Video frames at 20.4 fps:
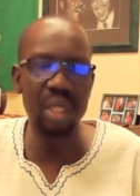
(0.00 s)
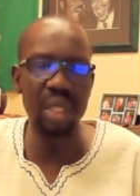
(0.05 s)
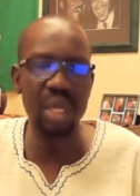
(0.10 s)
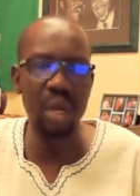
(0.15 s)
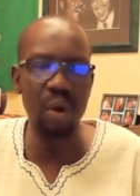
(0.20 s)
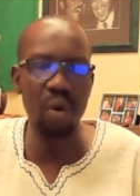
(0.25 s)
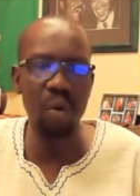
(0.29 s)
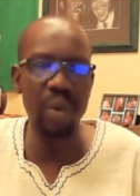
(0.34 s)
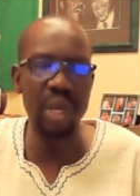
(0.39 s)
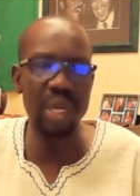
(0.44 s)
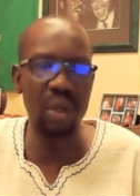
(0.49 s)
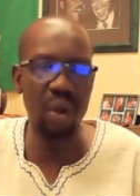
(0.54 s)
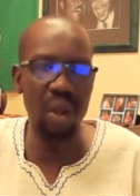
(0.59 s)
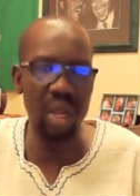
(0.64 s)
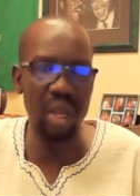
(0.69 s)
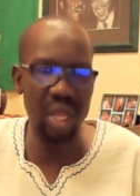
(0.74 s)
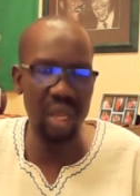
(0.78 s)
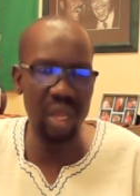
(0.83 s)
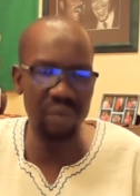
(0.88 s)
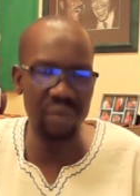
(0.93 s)
the government
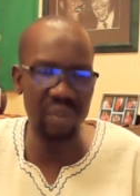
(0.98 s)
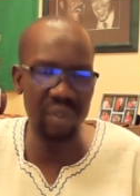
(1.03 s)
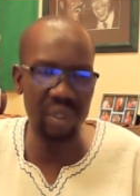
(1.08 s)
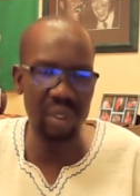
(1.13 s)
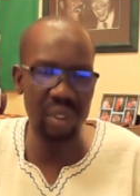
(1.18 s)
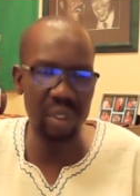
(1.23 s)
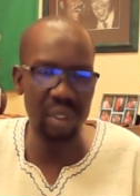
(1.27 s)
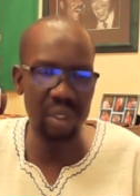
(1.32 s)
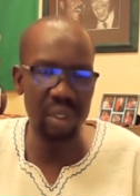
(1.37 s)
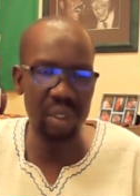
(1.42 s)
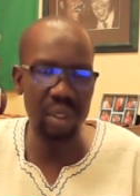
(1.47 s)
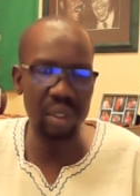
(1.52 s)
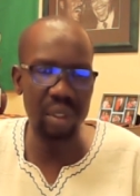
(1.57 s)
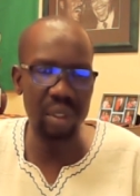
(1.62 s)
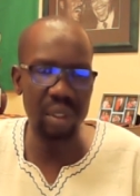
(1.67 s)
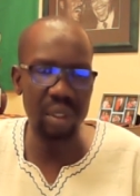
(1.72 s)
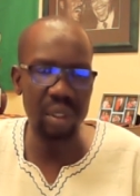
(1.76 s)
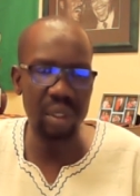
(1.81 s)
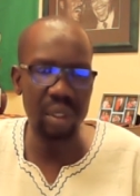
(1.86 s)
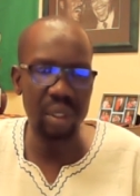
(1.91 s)
collapse.
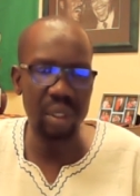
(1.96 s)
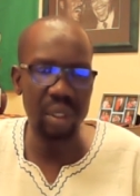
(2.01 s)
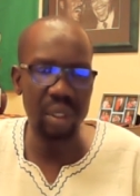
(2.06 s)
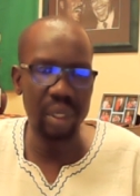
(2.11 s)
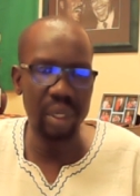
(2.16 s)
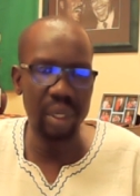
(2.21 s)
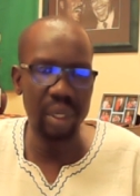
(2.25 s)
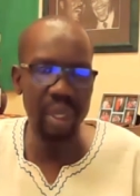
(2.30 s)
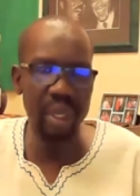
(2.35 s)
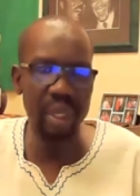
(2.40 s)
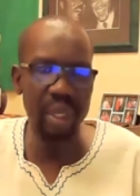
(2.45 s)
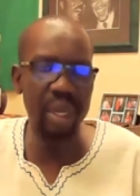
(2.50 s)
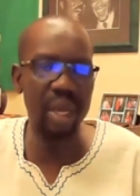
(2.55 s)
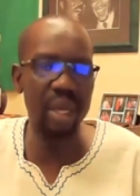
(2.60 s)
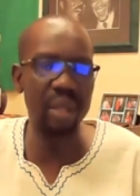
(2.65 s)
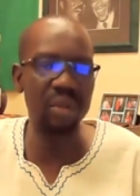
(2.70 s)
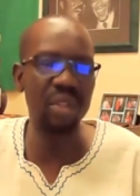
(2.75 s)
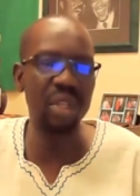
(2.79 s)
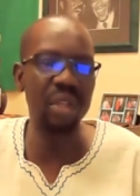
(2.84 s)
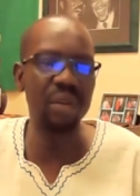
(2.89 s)
And
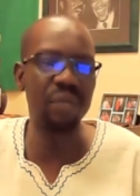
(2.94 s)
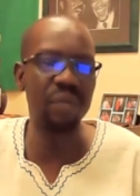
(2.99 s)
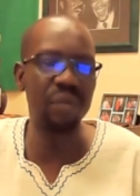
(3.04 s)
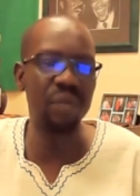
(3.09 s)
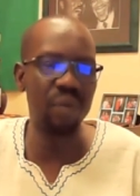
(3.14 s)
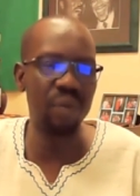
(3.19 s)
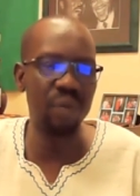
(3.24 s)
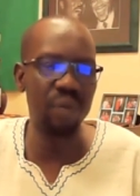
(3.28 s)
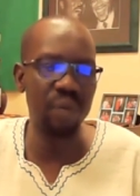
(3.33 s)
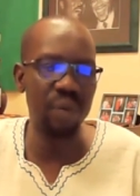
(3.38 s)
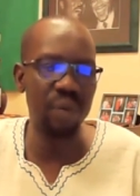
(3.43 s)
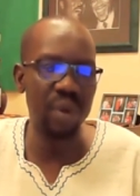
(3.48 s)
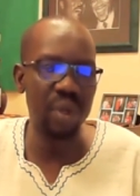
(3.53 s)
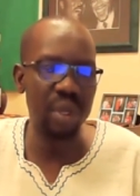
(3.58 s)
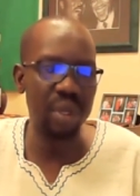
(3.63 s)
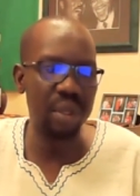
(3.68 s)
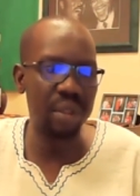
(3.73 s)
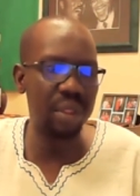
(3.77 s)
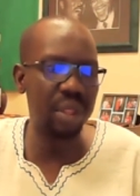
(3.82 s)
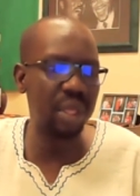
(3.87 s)
as if
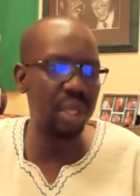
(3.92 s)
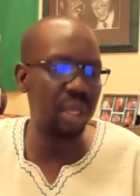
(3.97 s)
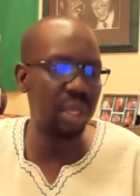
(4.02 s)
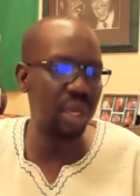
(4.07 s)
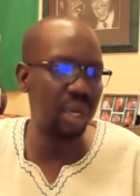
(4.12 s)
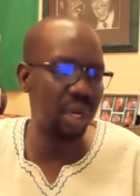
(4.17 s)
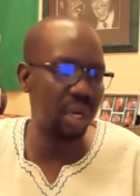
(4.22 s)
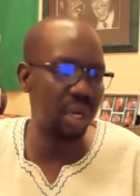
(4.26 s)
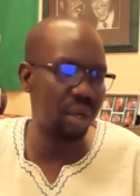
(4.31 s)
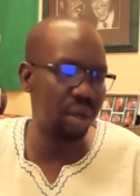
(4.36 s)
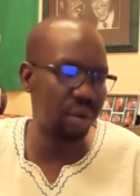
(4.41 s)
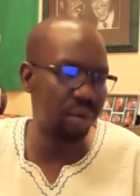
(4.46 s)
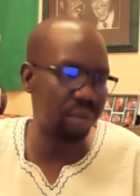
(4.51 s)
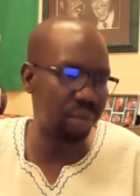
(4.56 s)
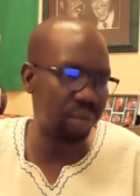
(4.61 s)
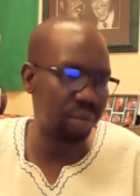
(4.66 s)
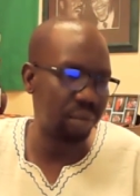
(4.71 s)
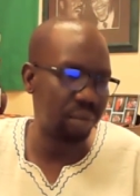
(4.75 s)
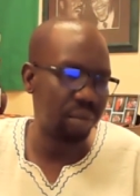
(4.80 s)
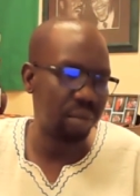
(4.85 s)
the
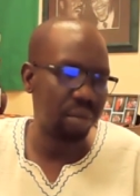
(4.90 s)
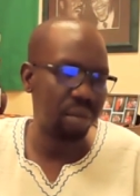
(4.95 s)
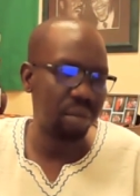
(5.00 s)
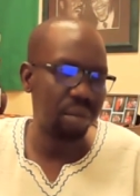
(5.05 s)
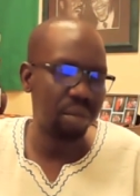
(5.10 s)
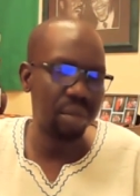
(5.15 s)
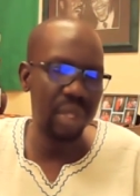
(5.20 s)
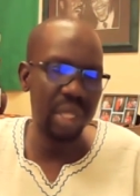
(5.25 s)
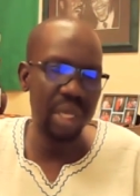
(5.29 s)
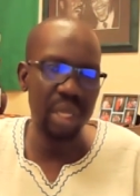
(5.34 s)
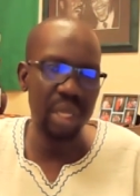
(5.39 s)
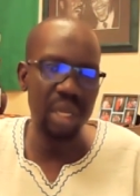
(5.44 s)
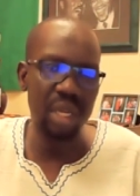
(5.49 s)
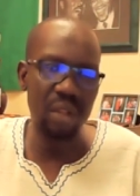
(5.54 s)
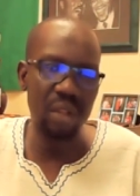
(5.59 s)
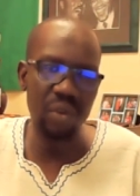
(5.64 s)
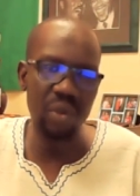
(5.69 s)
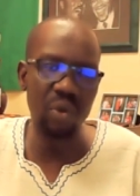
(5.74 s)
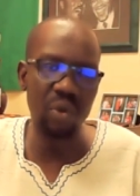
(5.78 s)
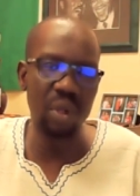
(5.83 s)

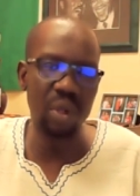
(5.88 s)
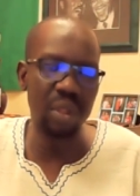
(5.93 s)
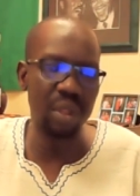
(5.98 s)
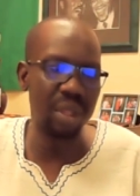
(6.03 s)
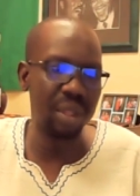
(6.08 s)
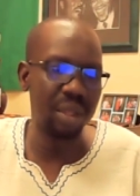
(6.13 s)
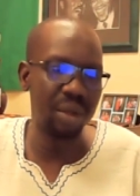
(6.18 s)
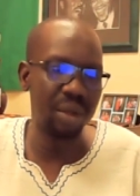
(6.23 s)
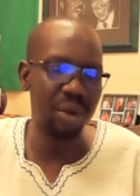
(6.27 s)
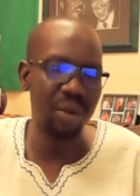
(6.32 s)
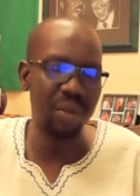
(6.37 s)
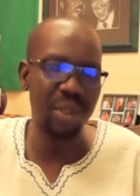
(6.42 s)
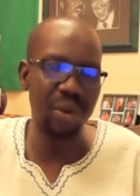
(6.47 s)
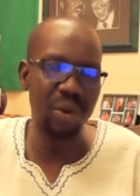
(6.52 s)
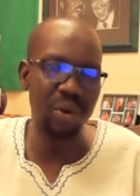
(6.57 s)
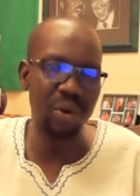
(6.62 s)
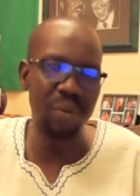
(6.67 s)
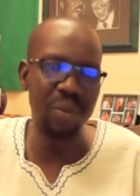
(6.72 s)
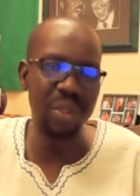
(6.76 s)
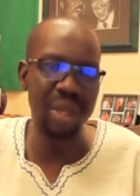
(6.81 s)
individual or the
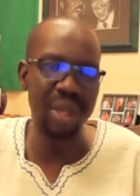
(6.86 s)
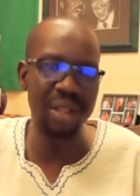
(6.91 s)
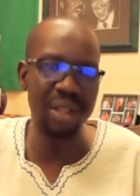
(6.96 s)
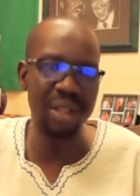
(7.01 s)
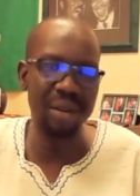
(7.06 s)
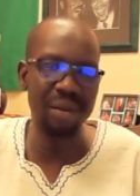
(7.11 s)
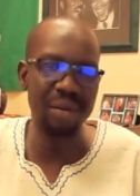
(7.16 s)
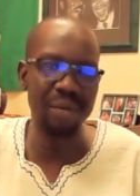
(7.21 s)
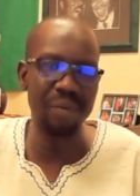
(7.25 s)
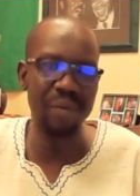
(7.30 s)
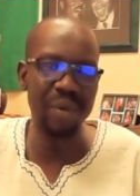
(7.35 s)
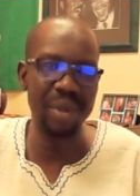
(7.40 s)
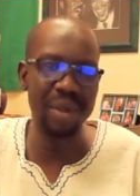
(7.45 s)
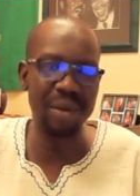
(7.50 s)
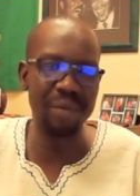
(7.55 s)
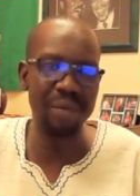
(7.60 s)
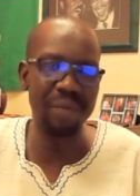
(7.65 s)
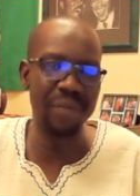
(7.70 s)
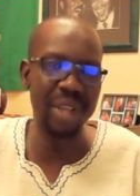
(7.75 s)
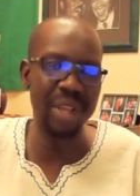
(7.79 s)
group that
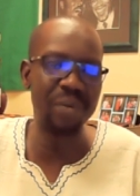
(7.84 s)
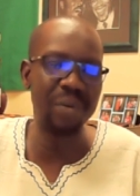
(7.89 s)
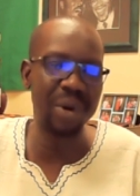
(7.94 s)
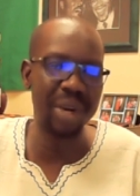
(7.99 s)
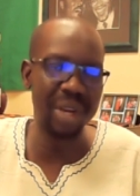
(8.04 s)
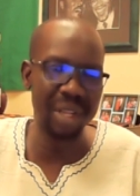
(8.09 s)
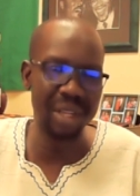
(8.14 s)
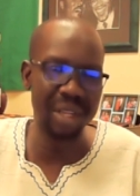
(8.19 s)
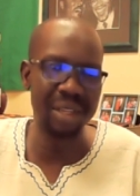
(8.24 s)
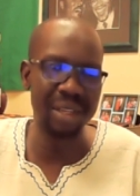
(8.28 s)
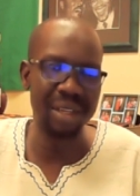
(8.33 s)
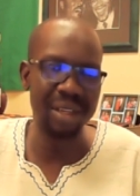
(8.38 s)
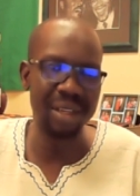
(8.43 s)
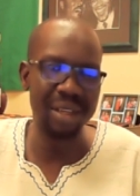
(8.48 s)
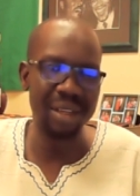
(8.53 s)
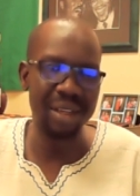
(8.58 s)
are favoring